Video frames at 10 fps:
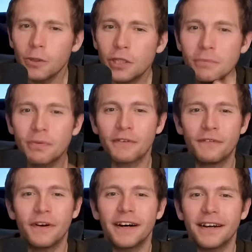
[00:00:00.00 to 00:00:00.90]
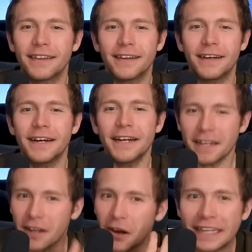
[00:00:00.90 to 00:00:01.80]
Or do you prefer the
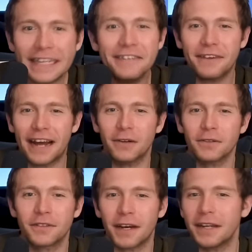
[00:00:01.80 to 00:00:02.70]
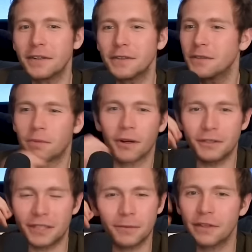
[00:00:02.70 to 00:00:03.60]
naive outsider who's
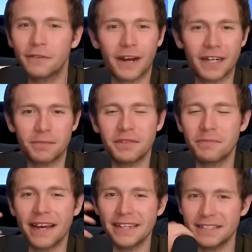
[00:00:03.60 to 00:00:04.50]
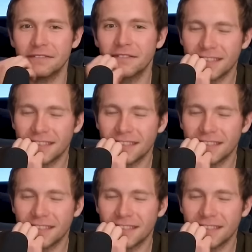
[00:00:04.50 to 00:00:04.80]
approaching with a fresh perspective?